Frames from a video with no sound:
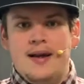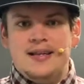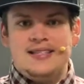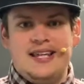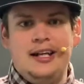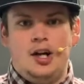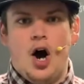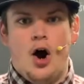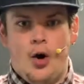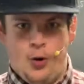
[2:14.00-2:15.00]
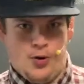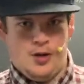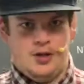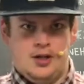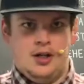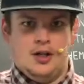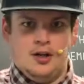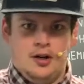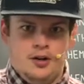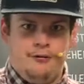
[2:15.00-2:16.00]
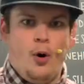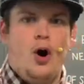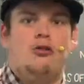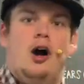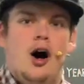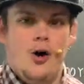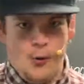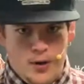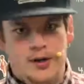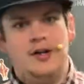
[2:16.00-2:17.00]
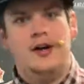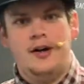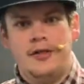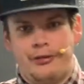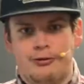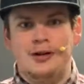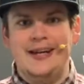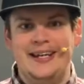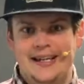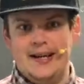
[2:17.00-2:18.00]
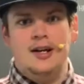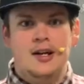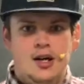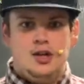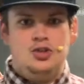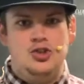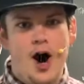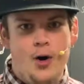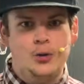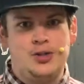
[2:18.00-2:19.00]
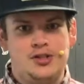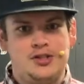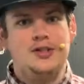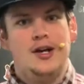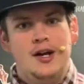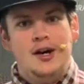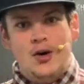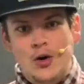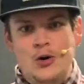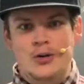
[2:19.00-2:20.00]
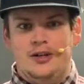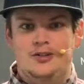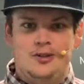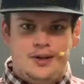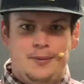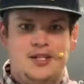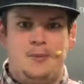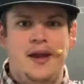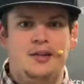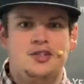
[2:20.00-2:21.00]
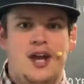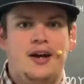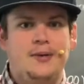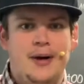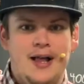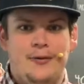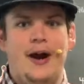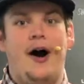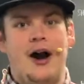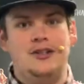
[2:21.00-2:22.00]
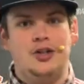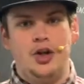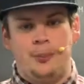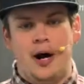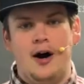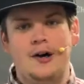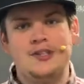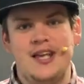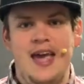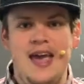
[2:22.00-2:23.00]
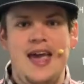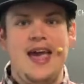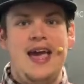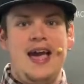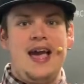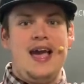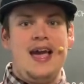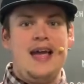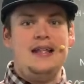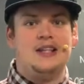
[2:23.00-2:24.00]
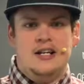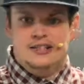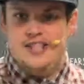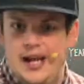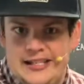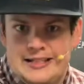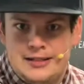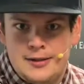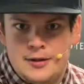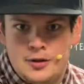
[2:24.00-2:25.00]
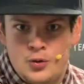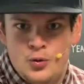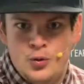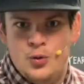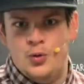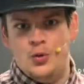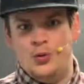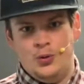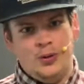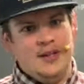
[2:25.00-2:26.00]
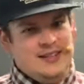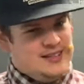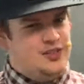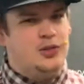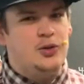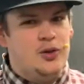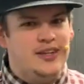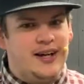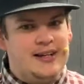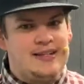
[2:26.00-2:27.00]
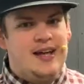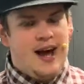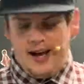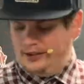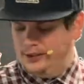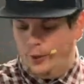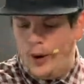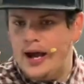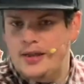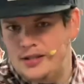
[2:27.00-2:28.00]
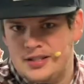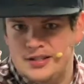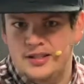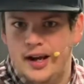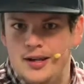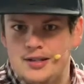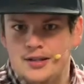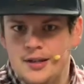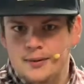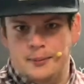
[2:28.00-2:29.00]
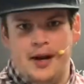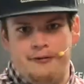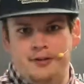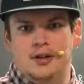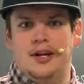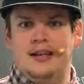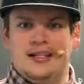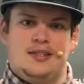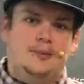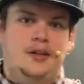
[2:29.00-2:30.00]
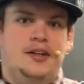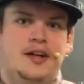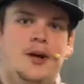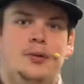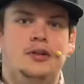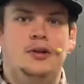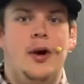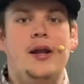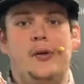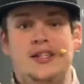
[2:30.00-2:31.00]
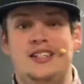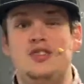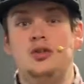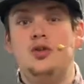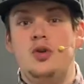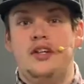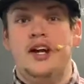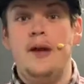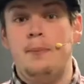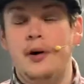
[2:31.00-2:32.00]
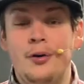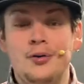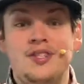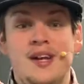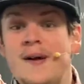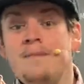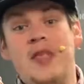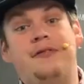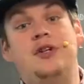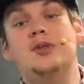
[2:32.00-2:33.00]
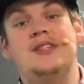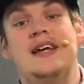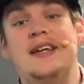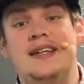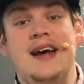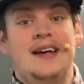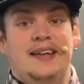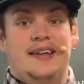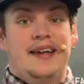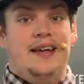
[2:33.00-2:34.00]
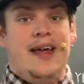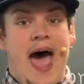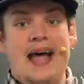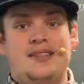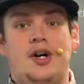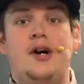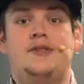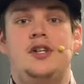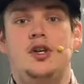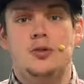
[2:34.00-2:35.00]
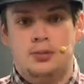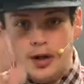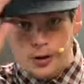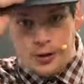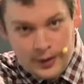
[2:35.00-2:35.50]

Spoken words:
Cinco. Foro. Three. Dos. Uno. Do you like my Spanglish counting, by the way? All right, do your pose. And knights. Ooh. Did you do the knight? I don't know why this is a knight, but I feel like that's something a knight would do. Anyways, did you do the knight pose? If you did, then hats off to you, bro.